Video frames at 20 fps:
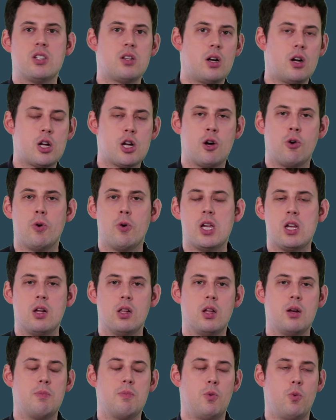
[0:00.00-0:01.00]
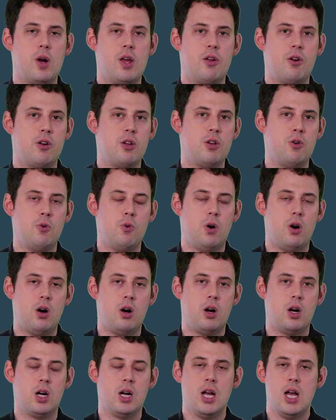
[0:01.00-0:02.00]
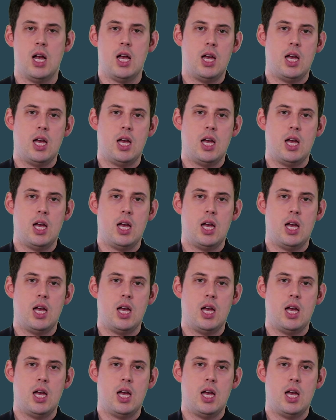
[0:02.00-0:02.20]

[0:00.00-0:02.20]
in our curriculum, whether you are